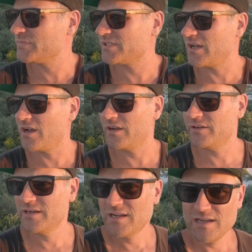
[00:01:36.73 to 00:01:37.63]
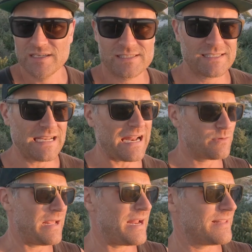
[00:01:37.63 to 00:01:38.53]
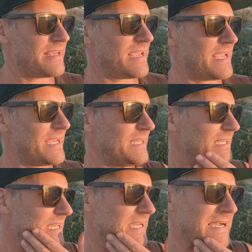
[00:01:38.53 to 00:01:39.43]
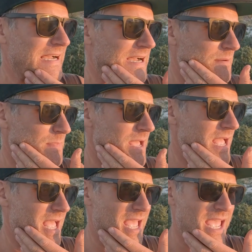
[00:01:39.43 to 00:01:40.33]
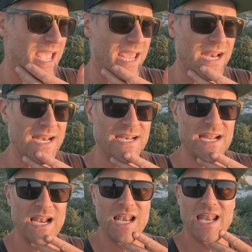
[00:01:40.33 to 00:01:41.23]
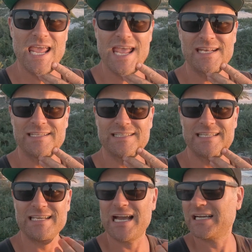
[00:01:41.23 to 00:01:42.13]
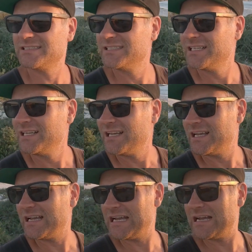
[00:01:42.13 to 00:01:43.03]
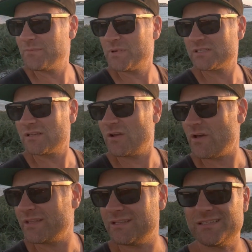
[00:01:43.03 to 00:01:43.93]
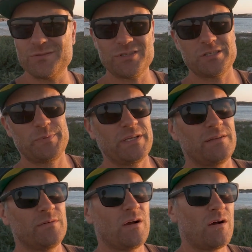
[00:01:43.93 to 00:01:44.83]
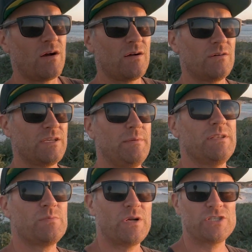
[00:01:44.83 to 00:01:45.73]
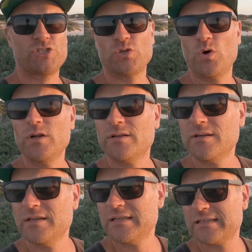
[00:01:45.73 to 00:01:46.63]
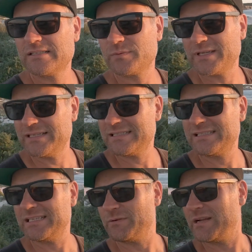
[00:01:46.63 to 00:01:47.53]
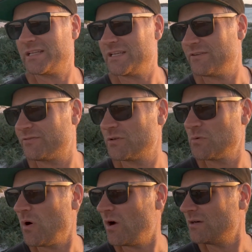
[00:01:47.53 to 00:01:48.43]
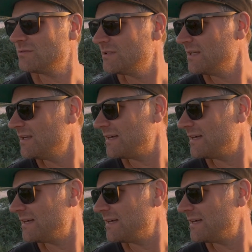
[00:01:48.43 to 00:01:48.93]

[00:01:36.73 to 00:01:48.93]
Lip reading: So skedaddled out of there and landed here. So I think this will just be, I'll keep this one short because we're going to stick around here for a while.